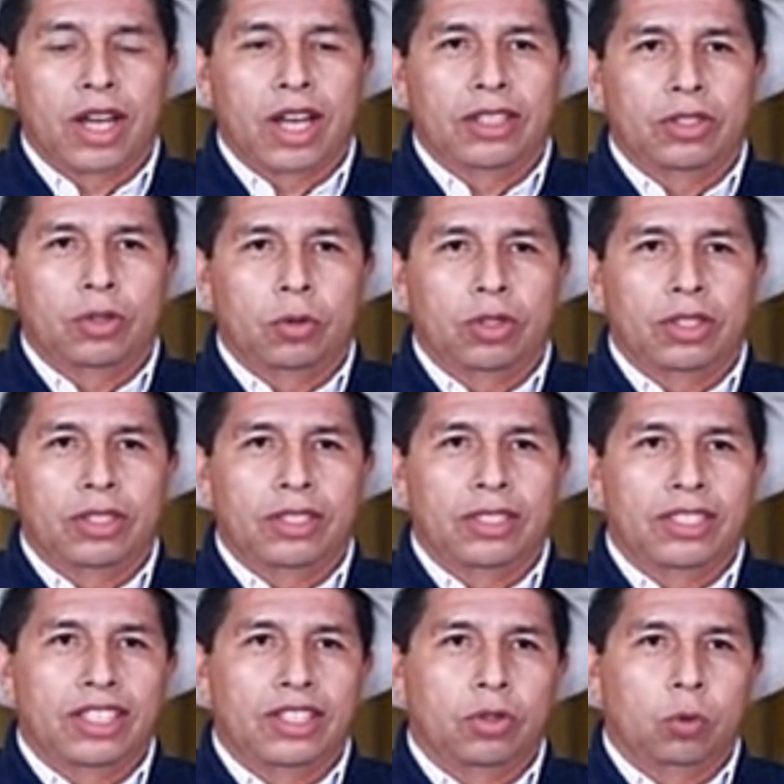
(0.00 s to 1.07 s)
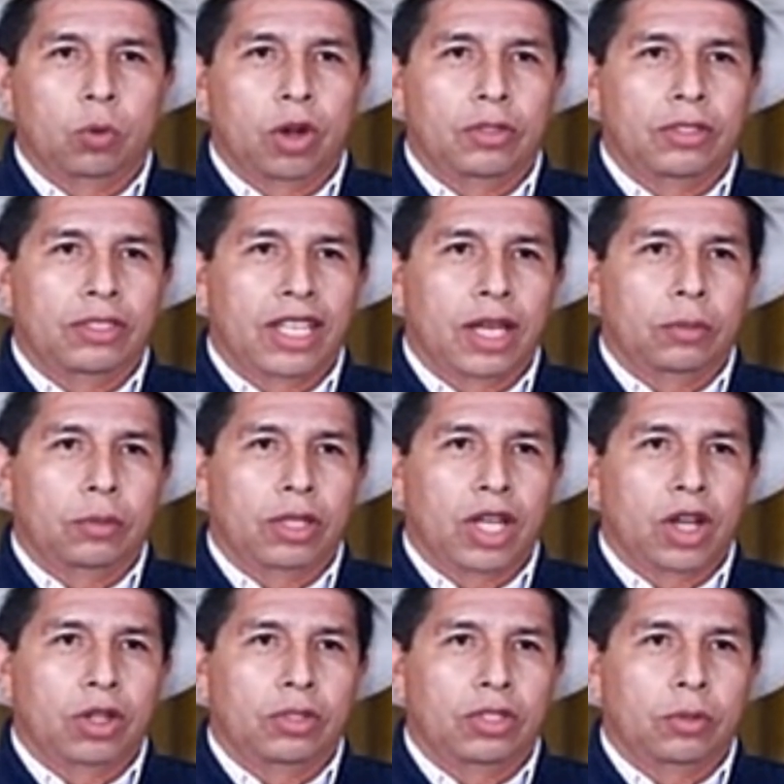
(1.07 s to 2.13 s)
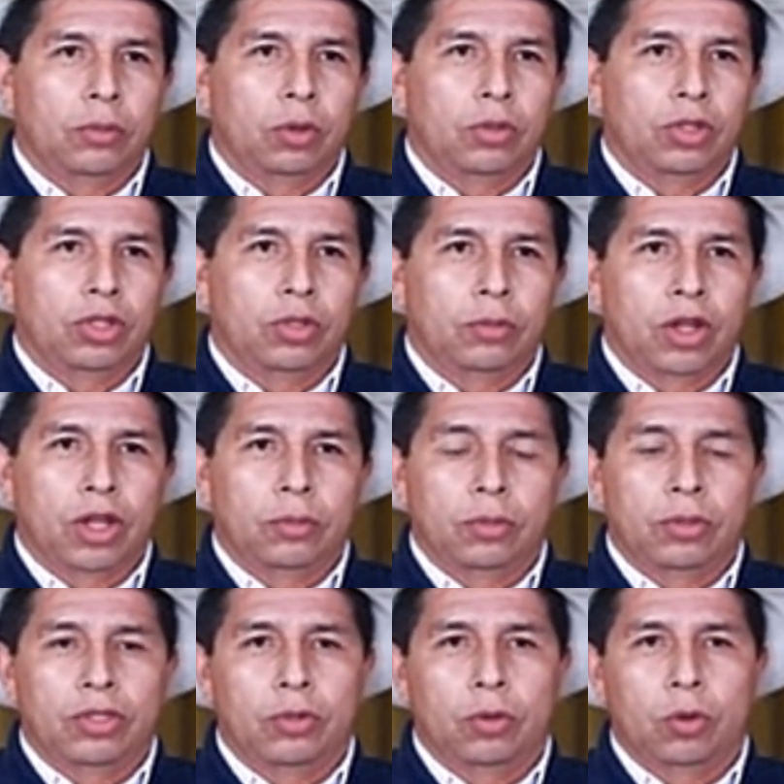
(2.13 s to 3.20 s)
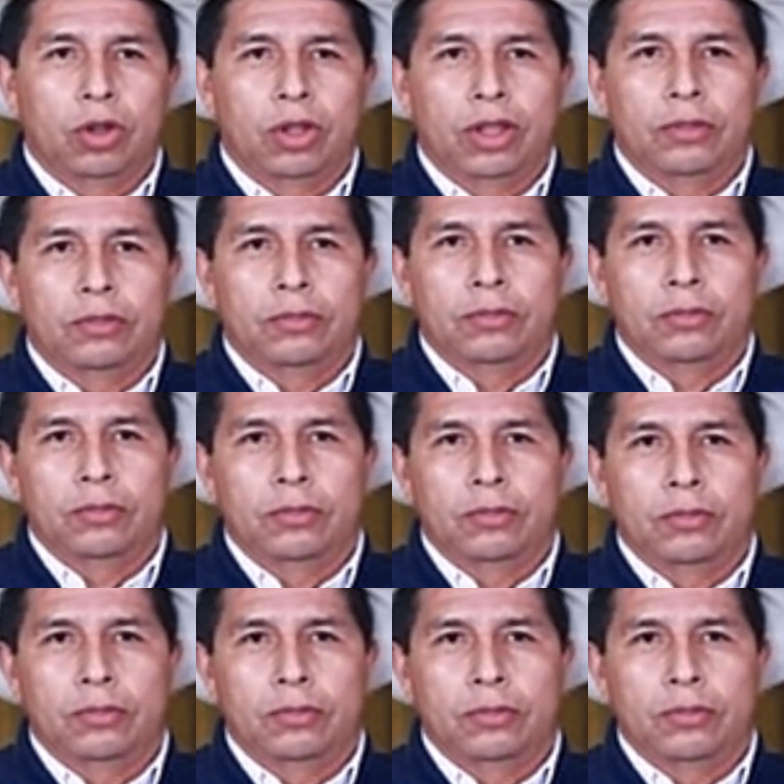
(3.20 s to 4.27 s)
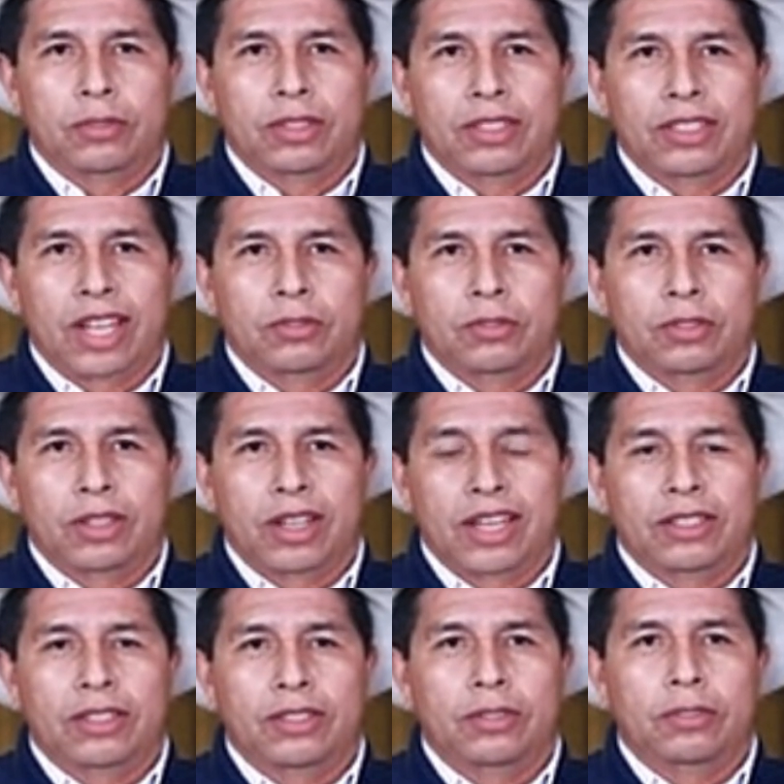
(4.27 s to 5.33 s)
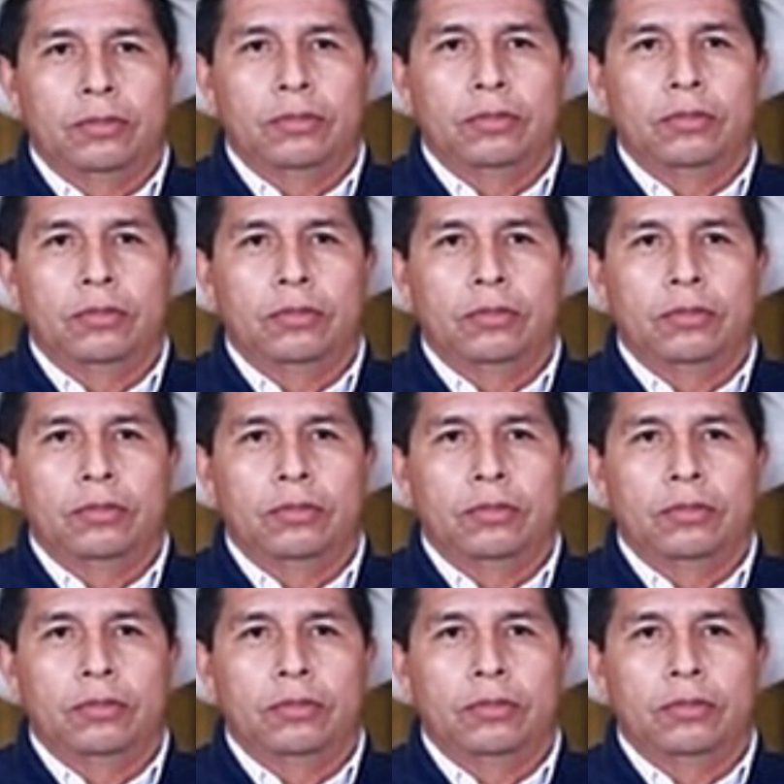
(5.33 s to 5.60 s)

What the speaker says: A unit in G1 can belong to persuadables or safe things.